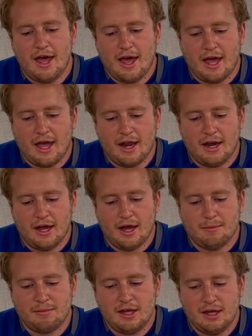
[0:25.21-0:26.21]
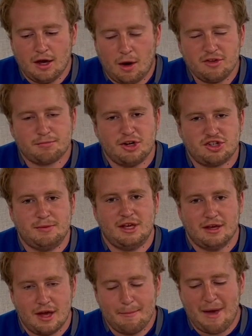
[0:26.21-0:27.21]
and um, he always preached to
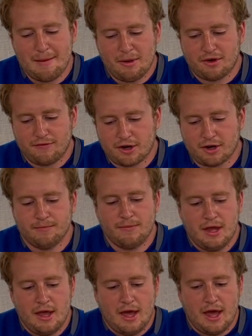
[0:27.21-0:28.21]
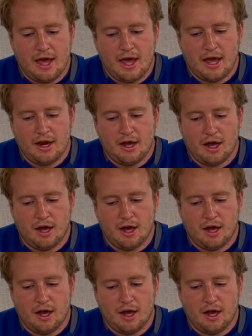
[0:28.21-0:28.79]
be a bad motherfucker. And